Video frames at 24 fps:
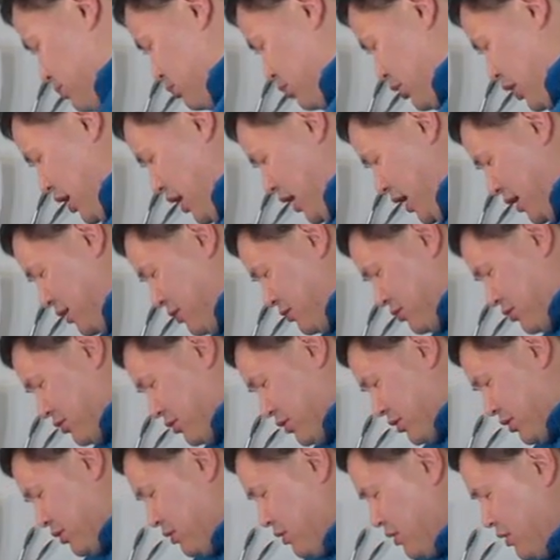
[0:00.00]
bread
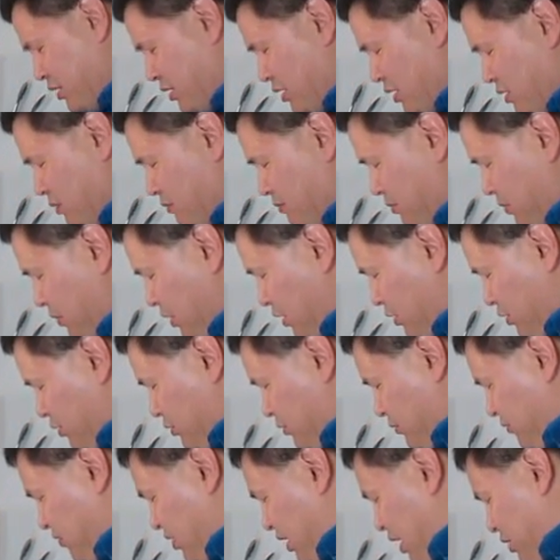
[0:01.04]
or other
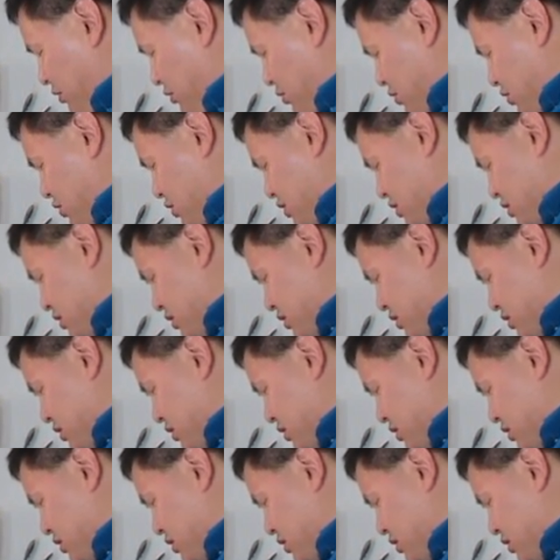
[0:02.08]
flours.